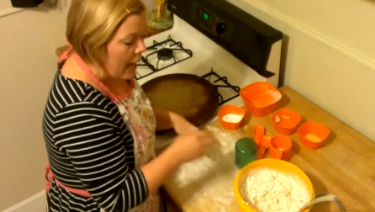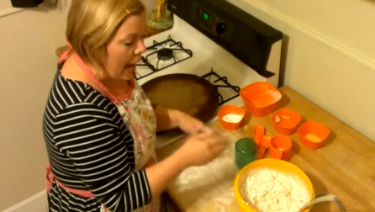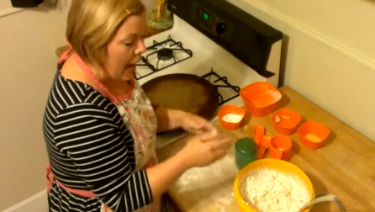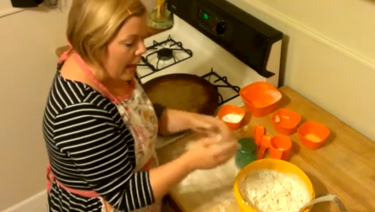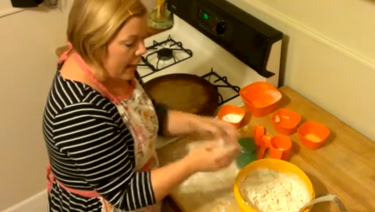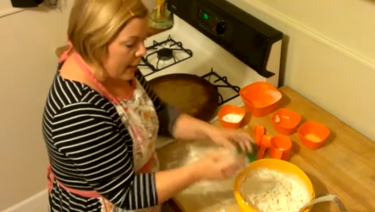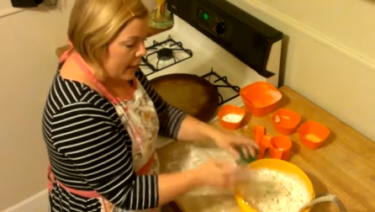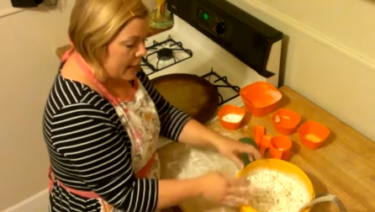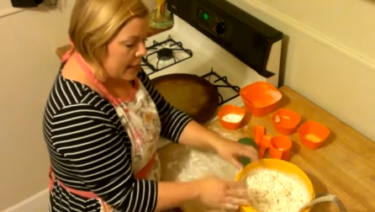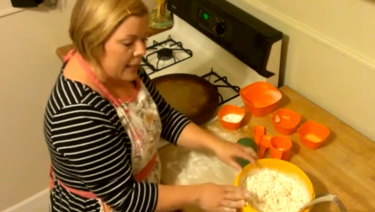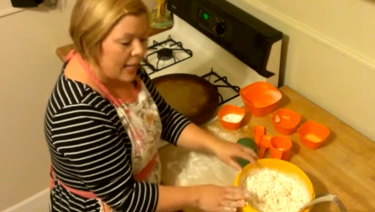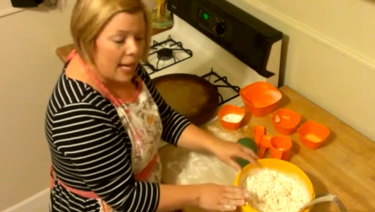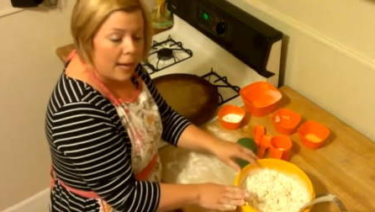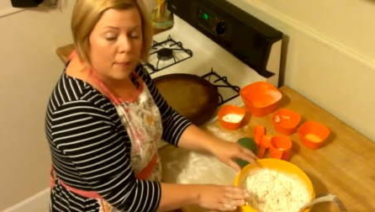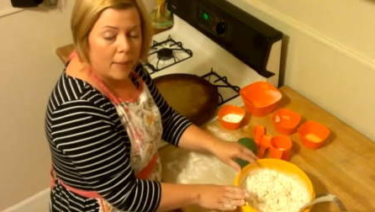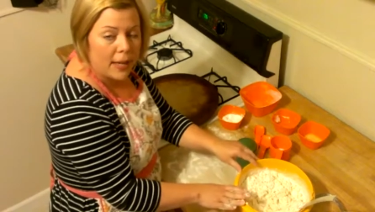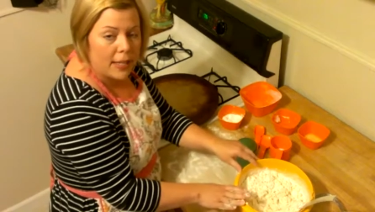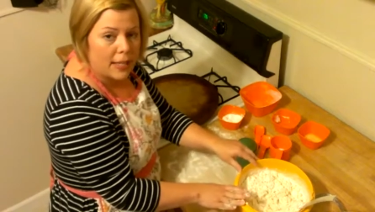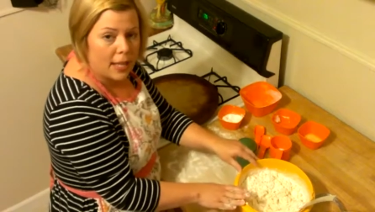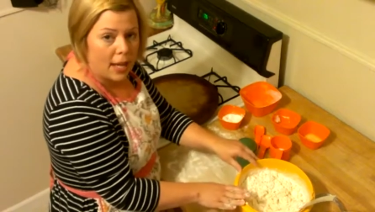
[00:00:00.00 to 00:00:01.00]
I like to take
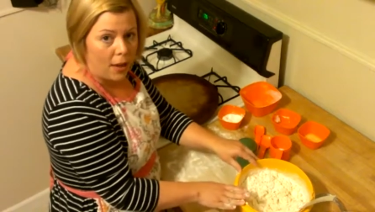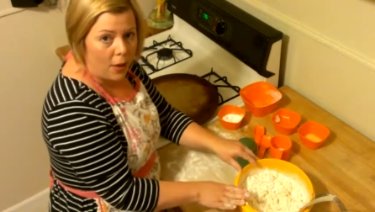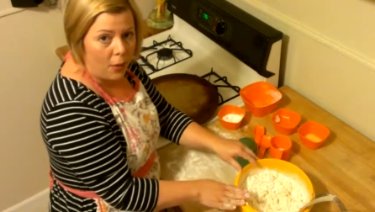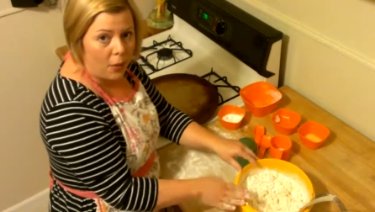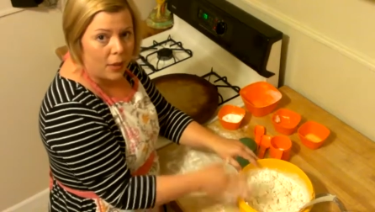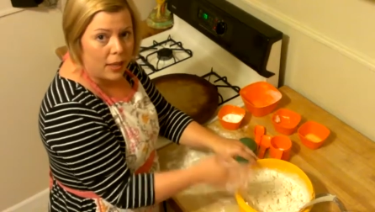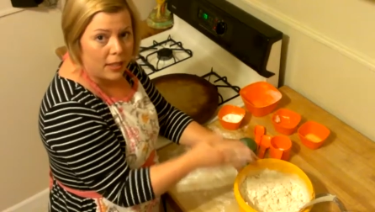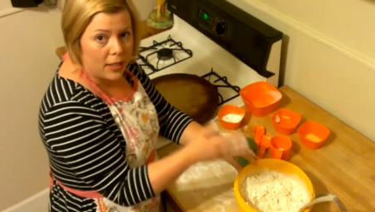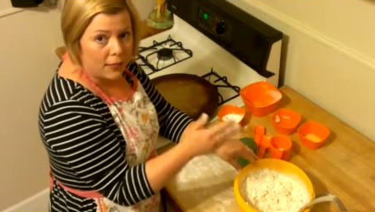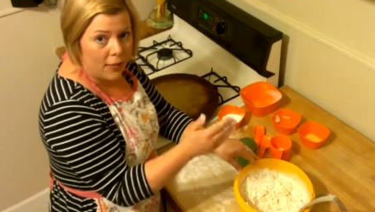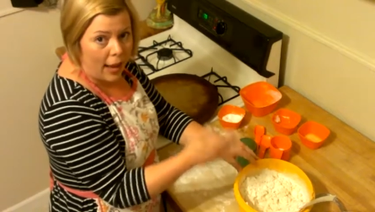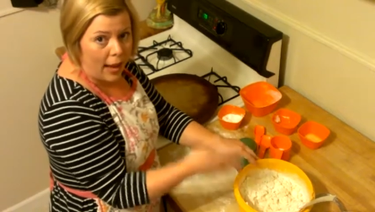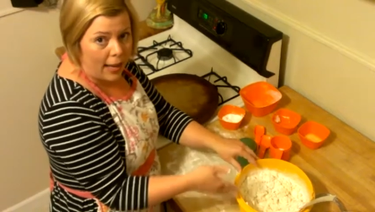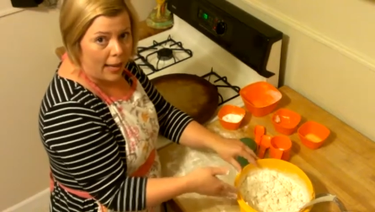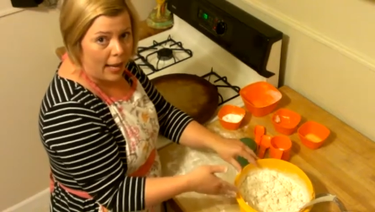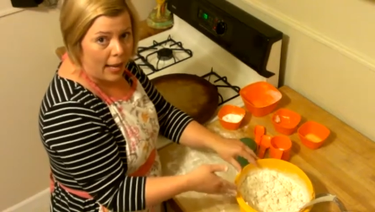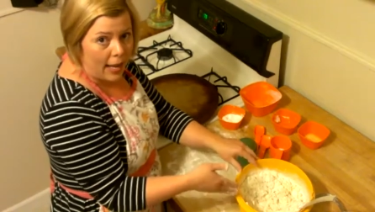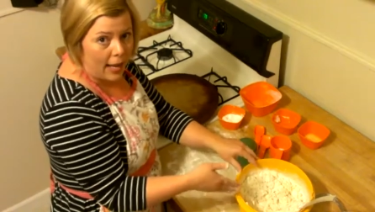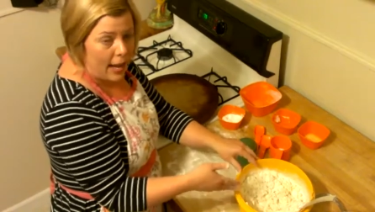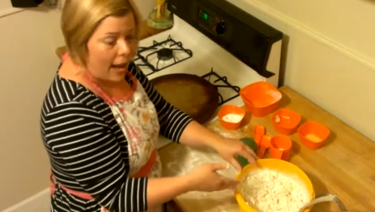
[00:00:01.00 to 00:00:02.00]
my dough and
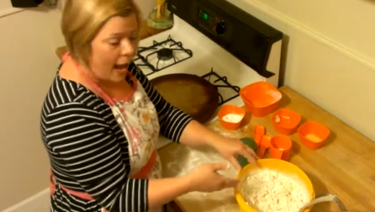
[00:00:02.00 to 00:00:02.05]
divide it in